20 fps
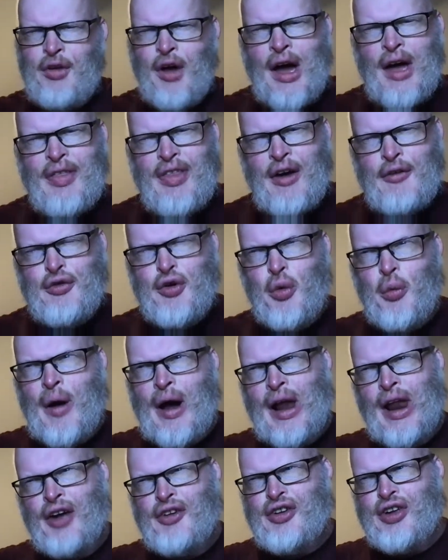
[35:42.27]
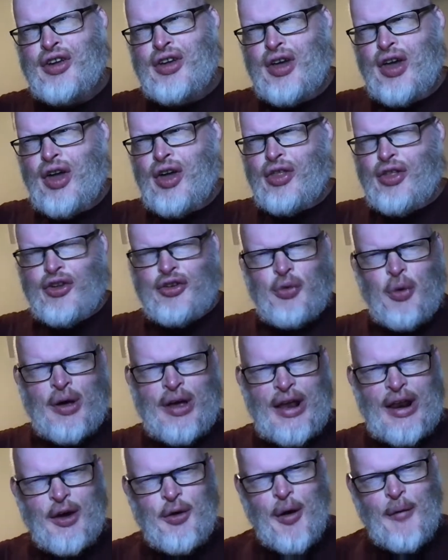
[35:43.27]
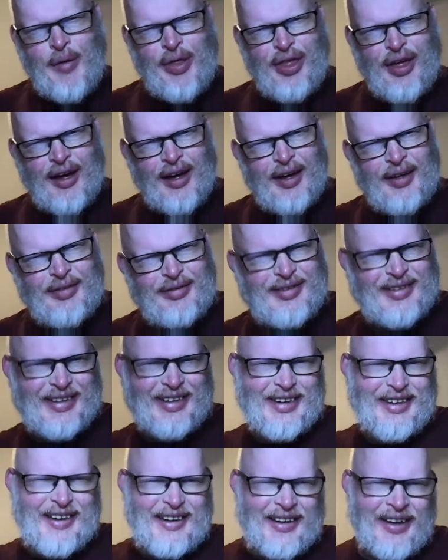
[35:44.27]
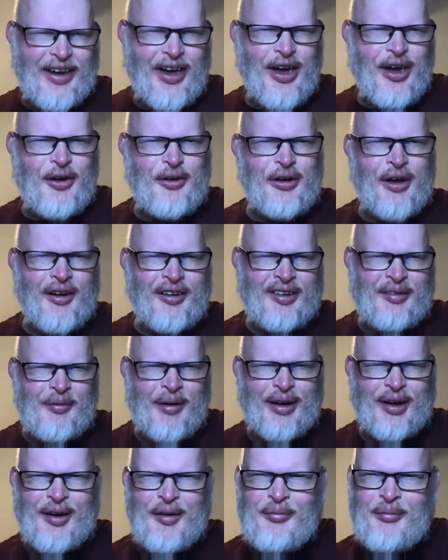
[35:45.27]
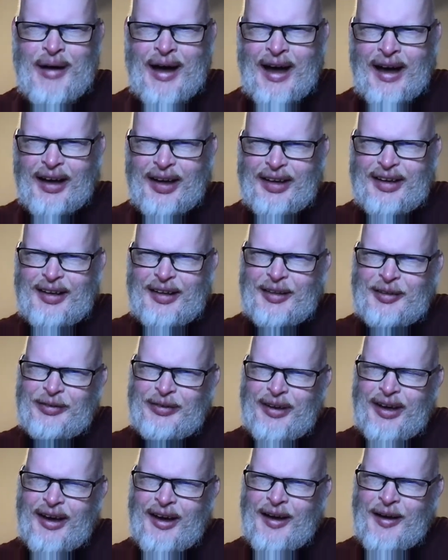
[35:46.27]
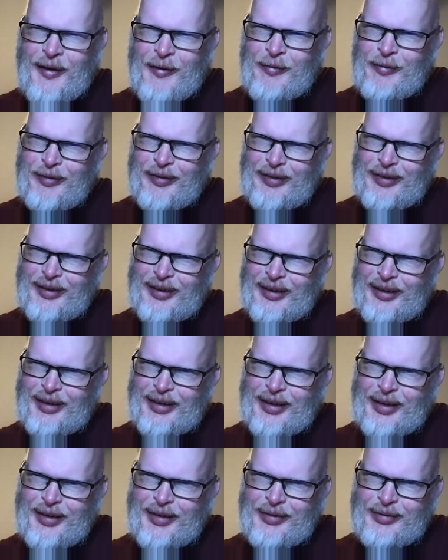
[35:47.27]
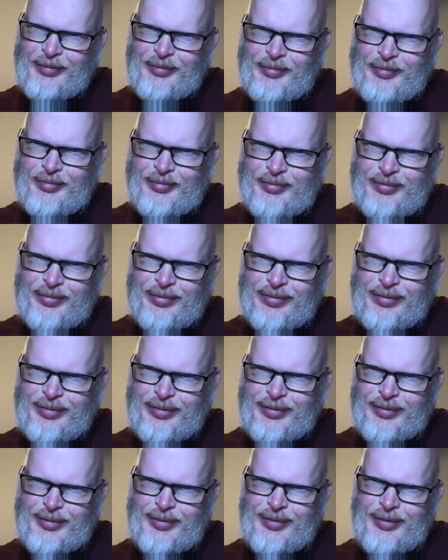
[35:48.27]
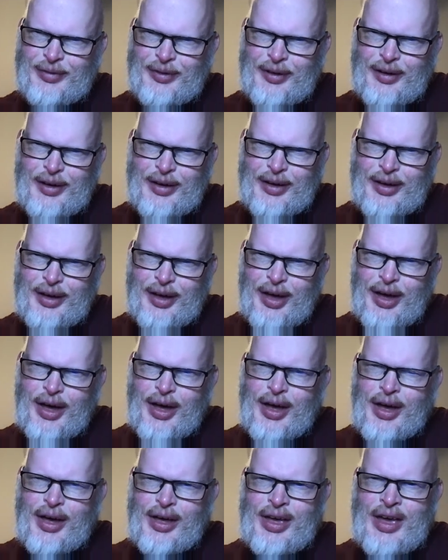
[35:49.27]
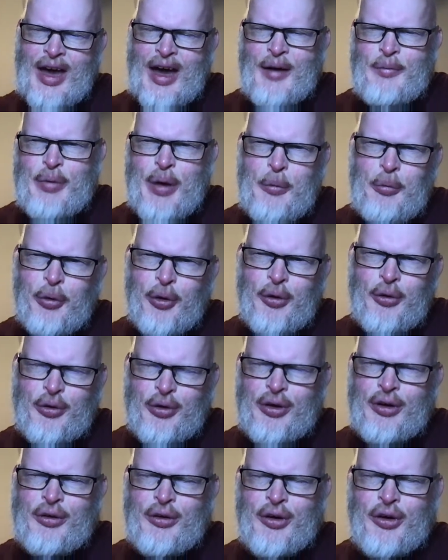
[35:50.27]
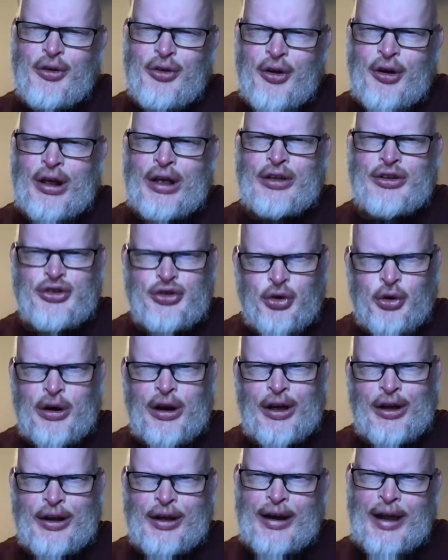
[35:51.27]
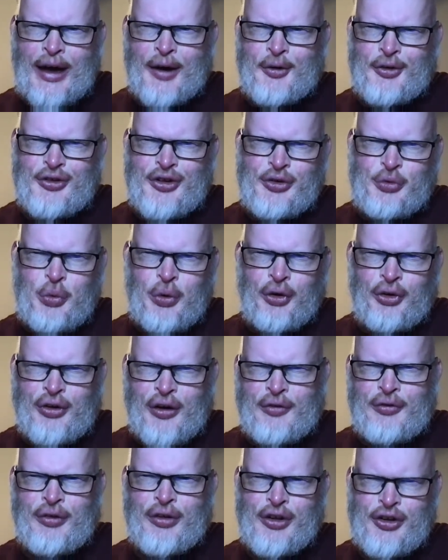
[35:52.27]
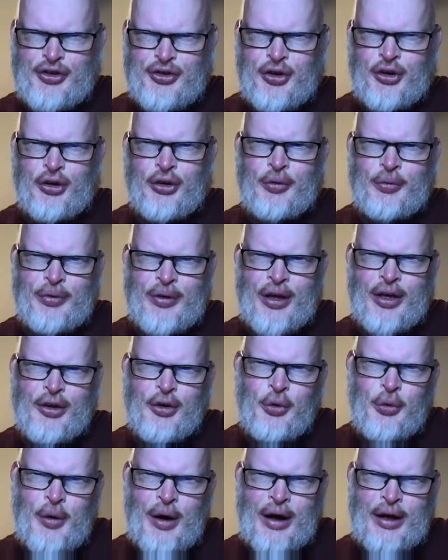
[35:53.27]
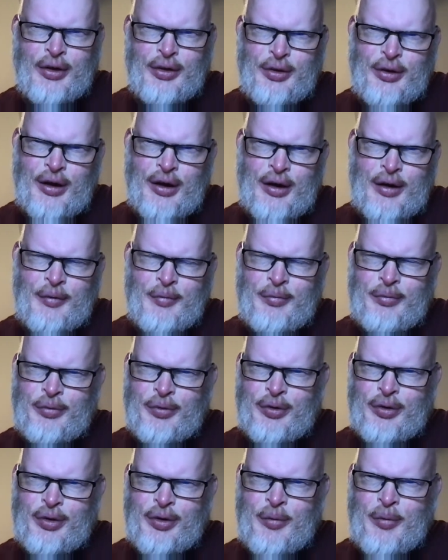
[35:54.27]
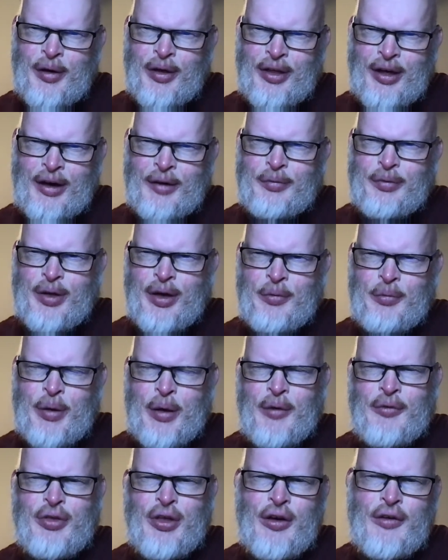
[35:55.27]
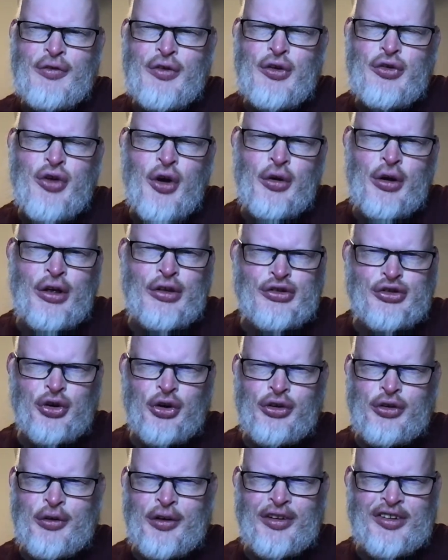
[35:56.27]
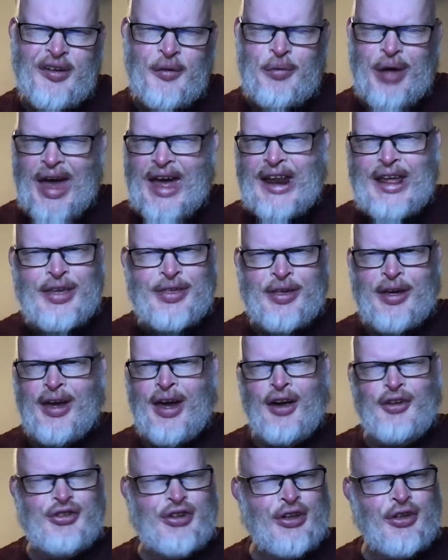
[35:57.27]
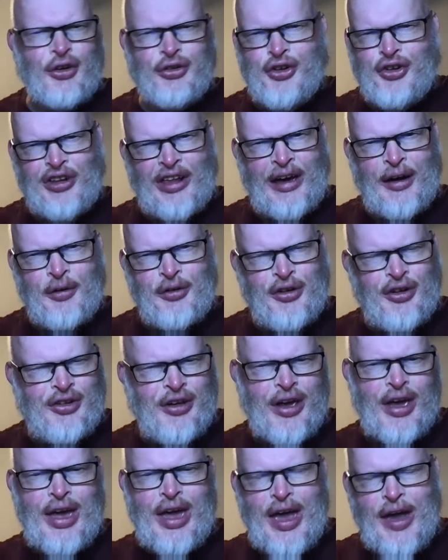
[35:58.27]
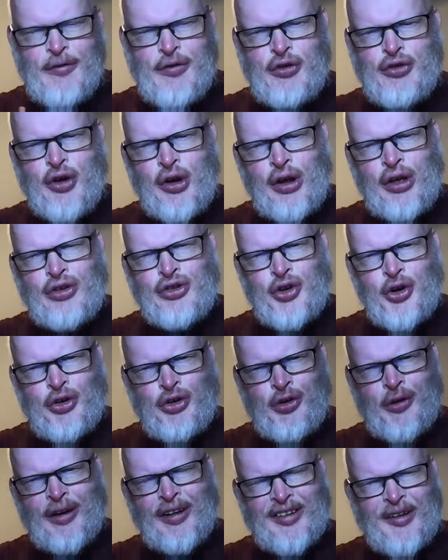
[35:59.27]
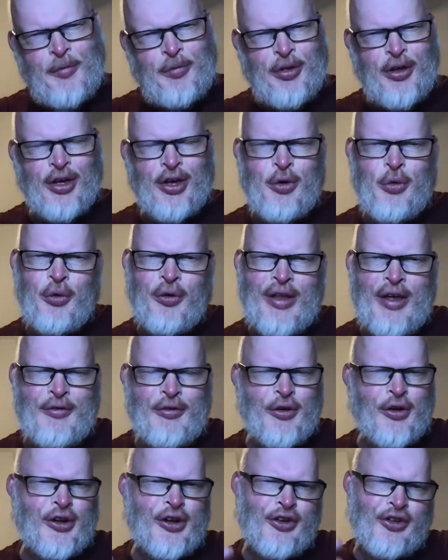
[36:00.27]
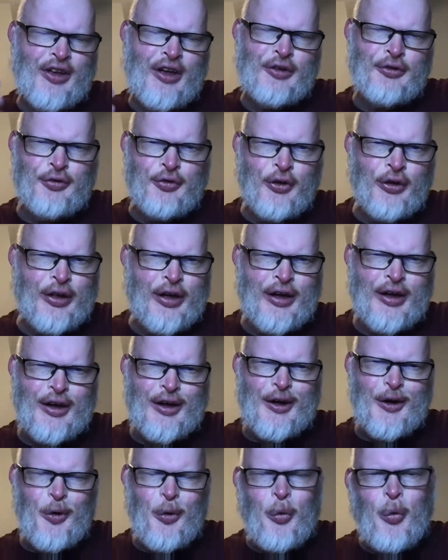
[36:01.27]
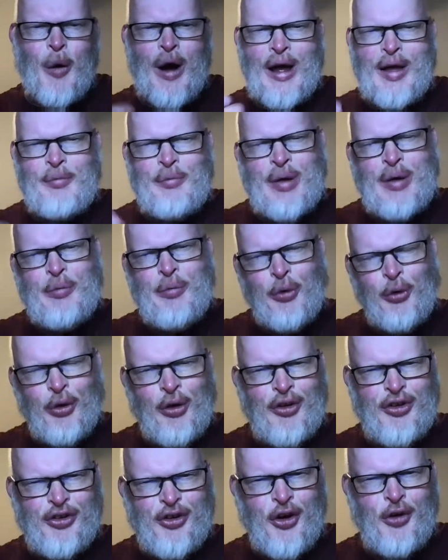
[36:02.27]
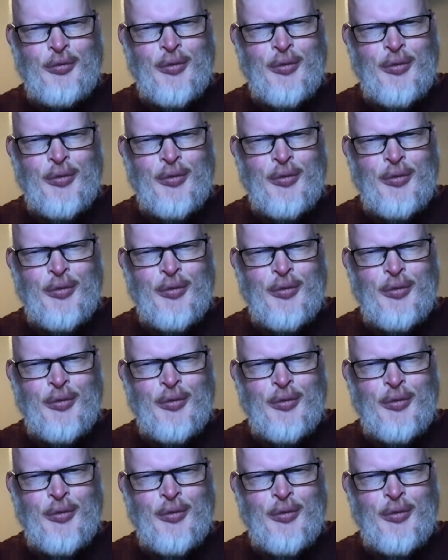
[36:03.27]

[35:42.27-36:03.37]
not had that for a while, actually, the Swahili grammar thing. Who knows, it might come back. People who don't enjoy learning languages will definitely struggle. You're right about that. If you don't enjoy doing anything, actually, not just languages, if you don't enjoy doing something, you will never understand fully why people are so